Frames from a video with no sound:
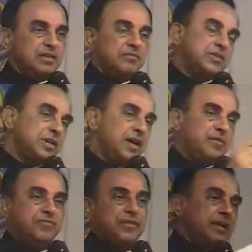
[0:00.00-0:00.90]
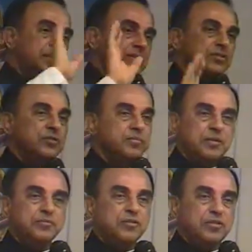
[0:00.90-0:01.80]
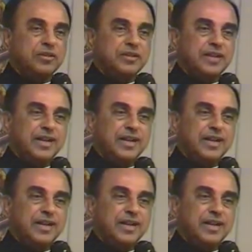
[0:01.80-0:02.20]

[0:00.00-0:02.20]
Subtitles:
which I have filed in the Supreme Court.